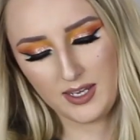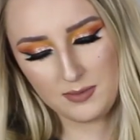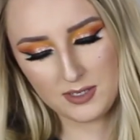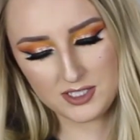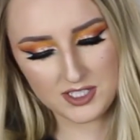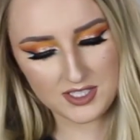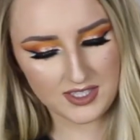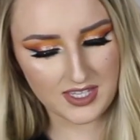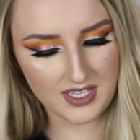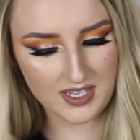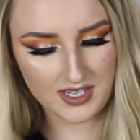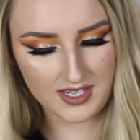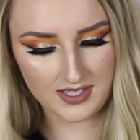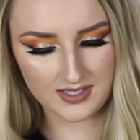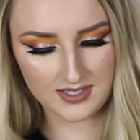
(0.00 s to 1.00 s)
How much is
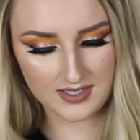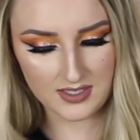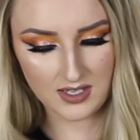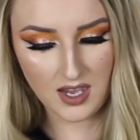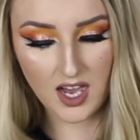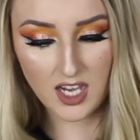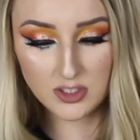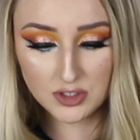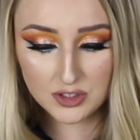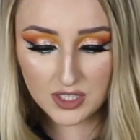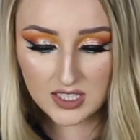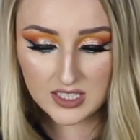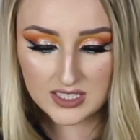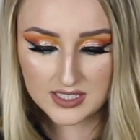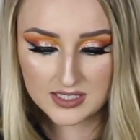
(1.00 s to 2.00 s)
this? one hundred
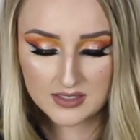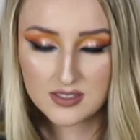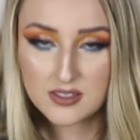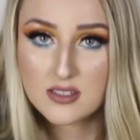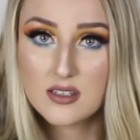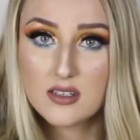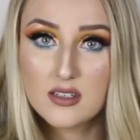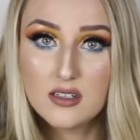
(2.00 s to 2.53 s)
dollars.